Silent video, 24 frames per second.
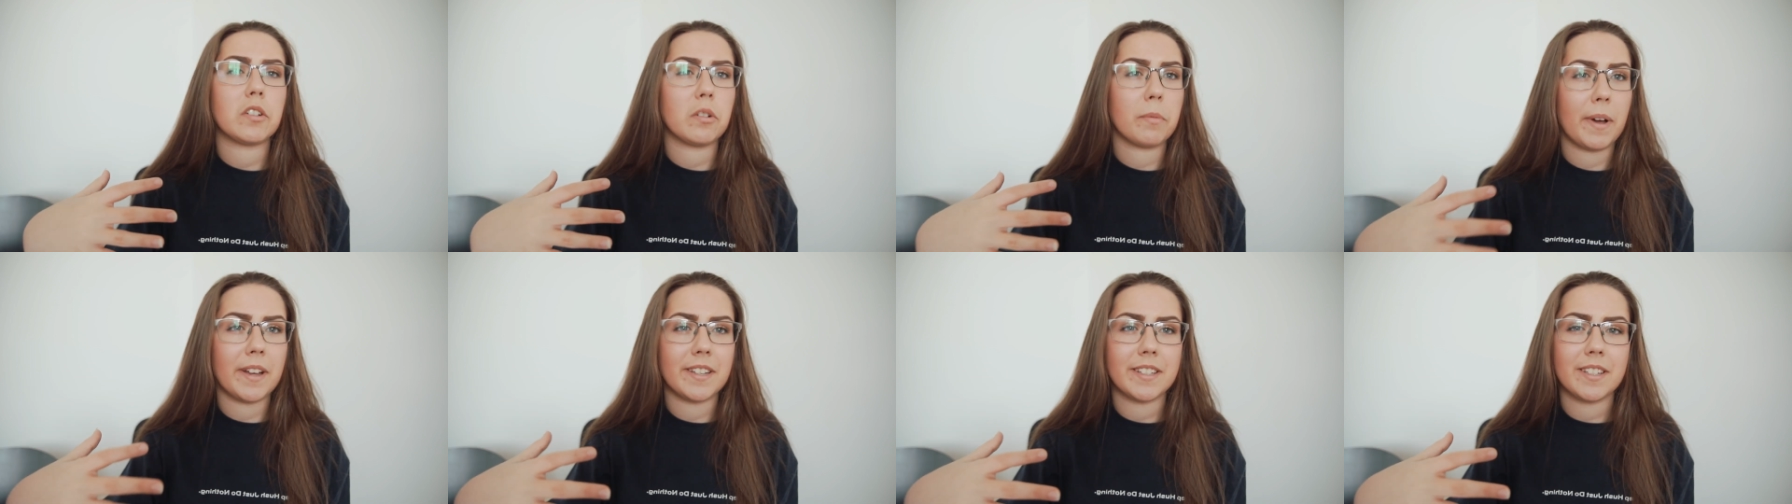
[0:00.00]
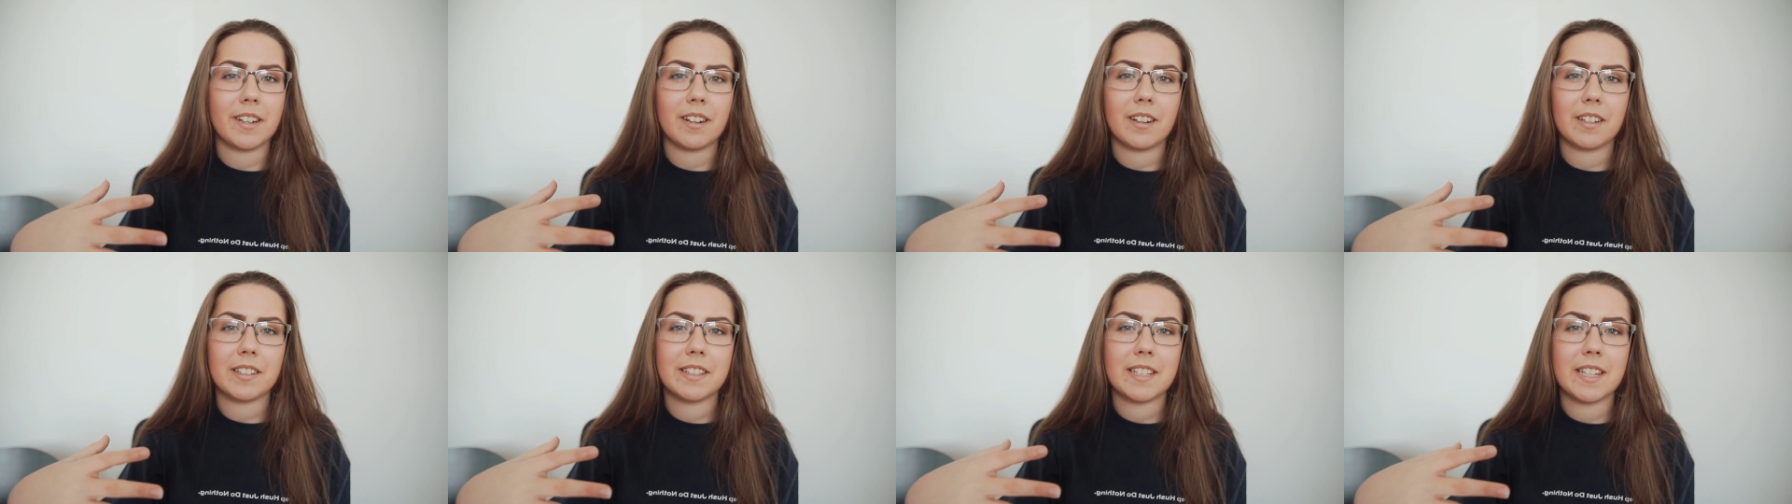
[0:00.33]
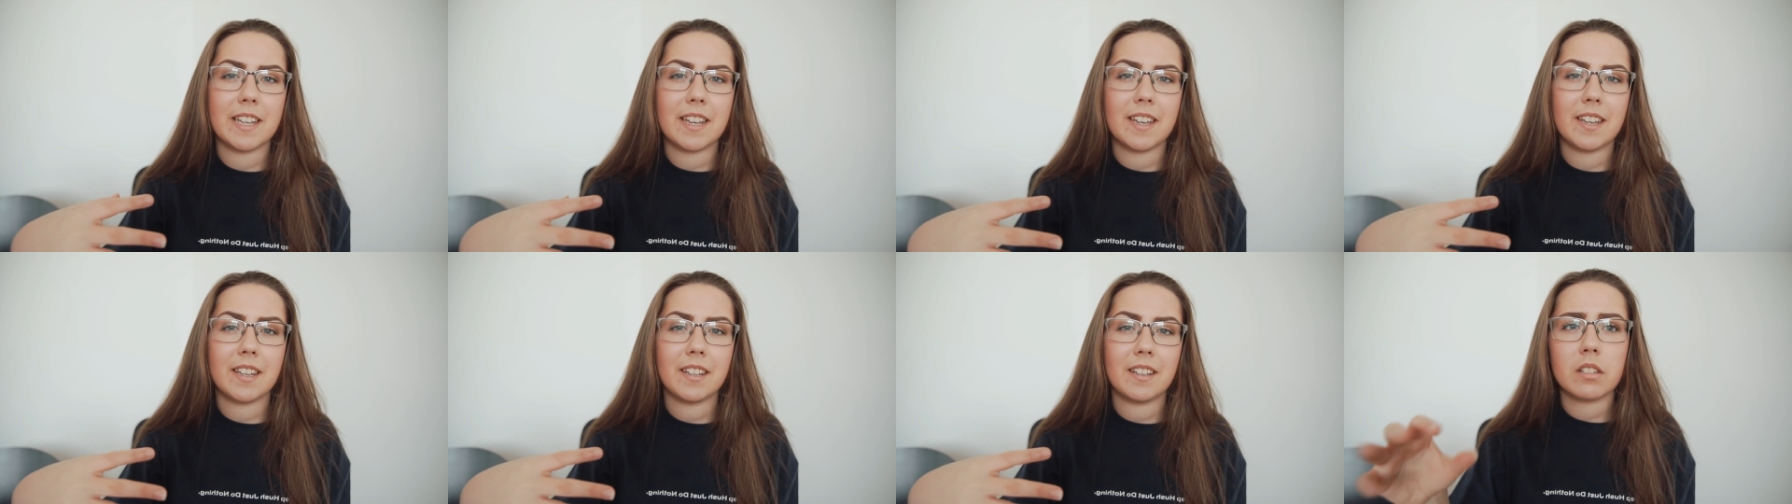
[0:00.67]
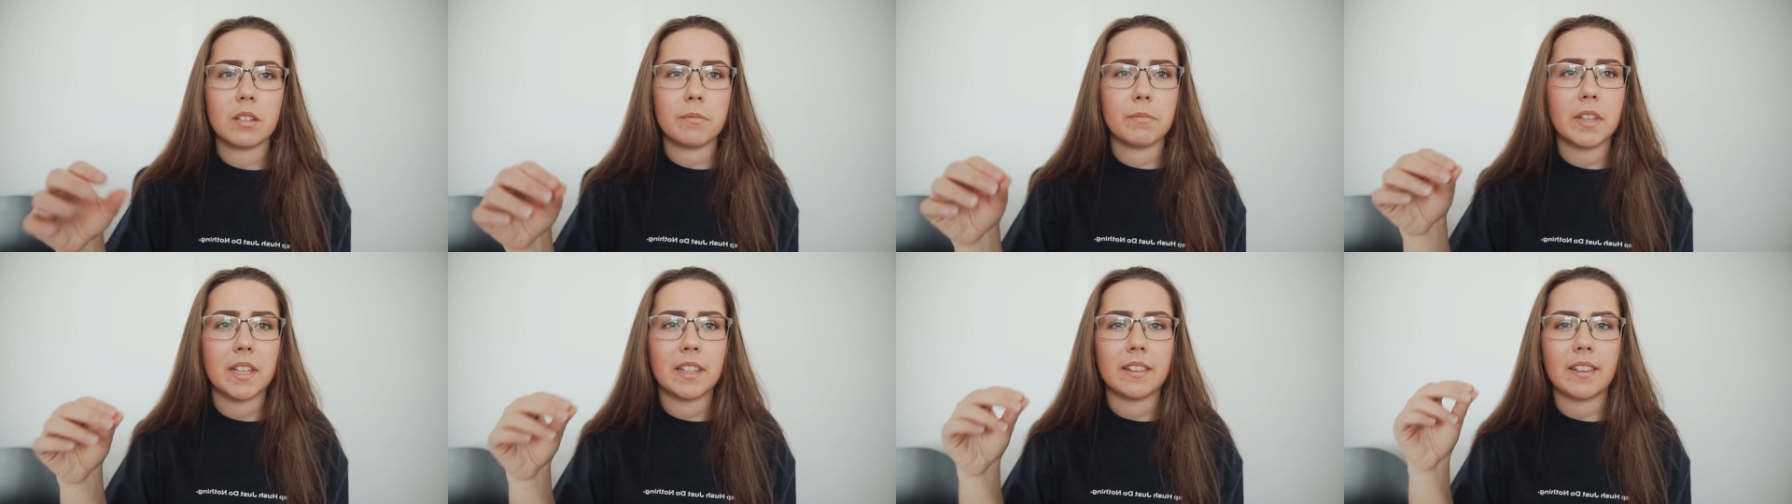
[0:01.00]
your personality.
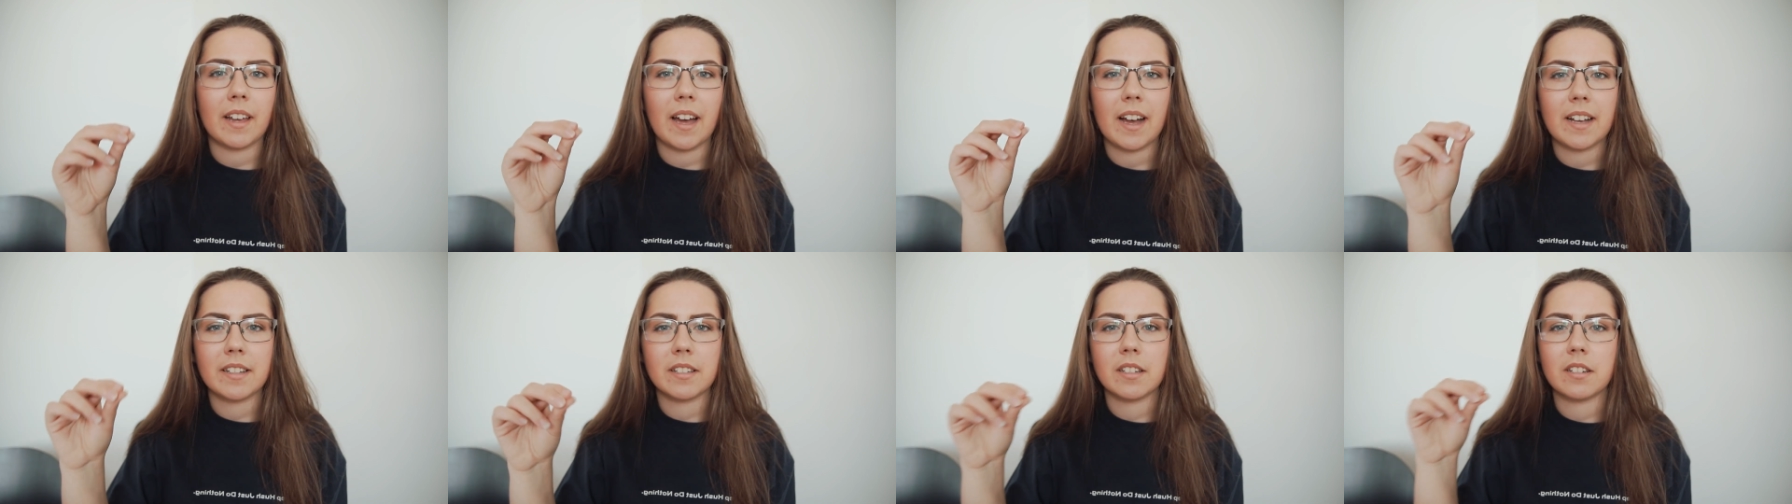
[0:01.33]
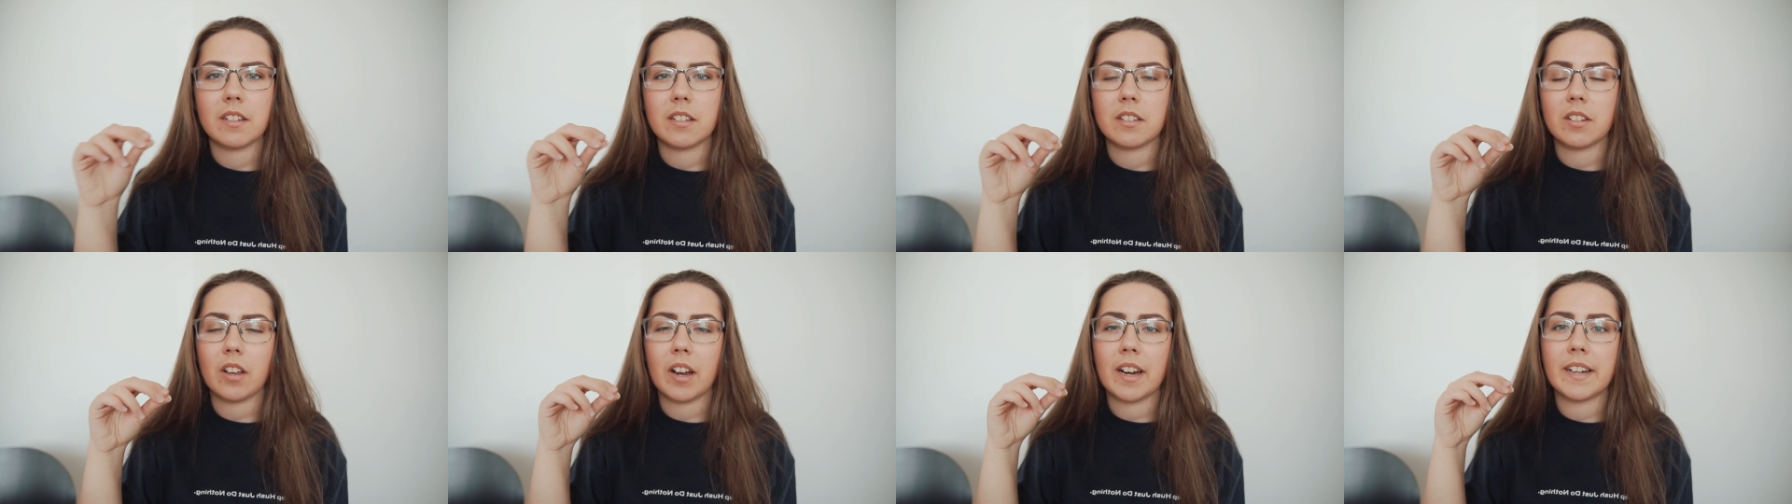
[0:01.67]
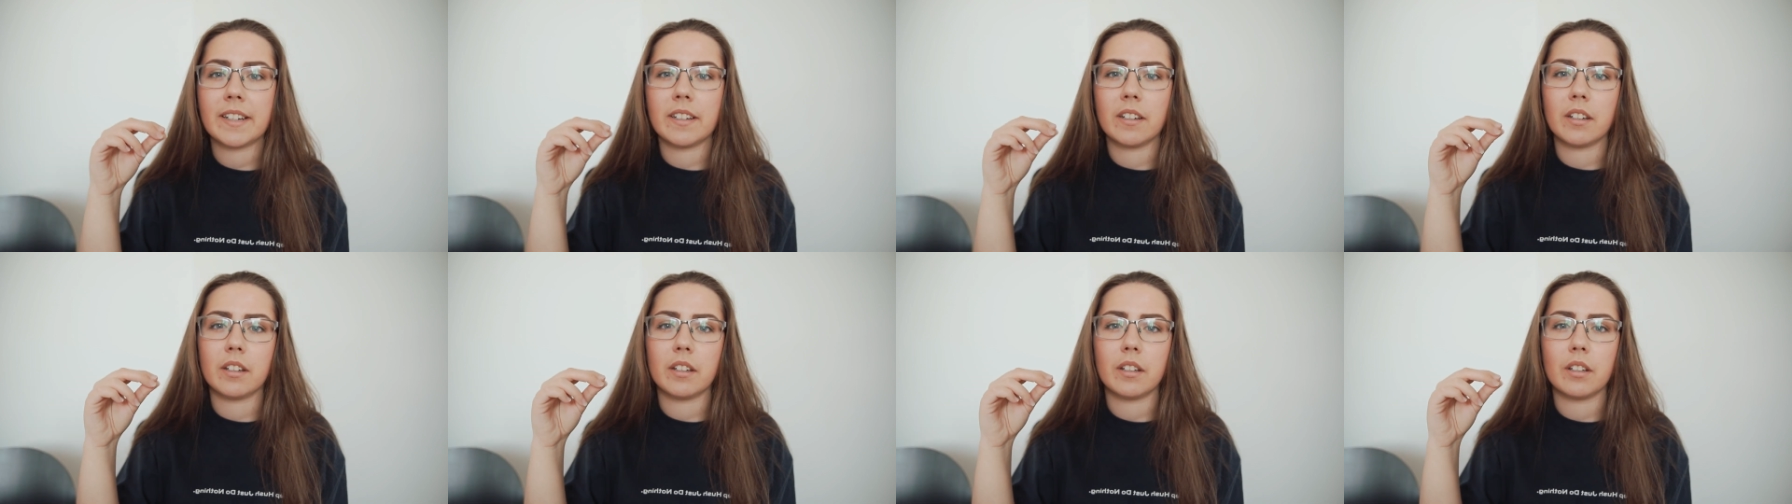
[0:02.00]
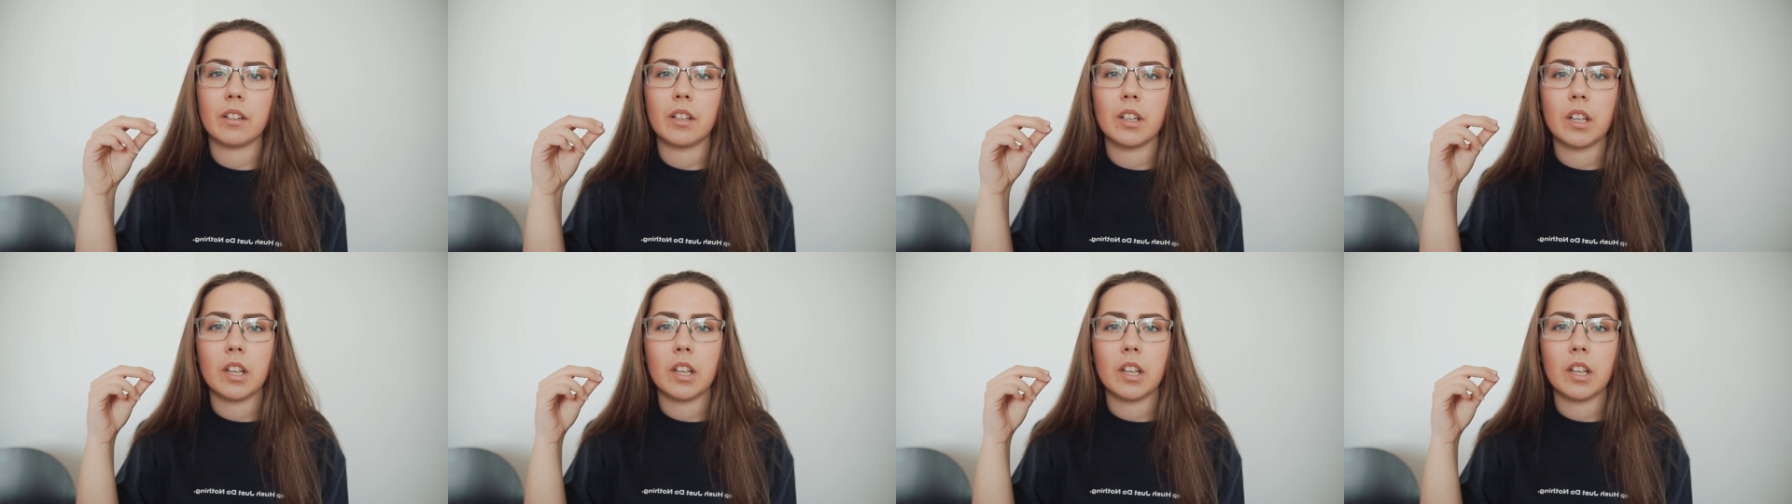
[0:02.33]
Something that as a designer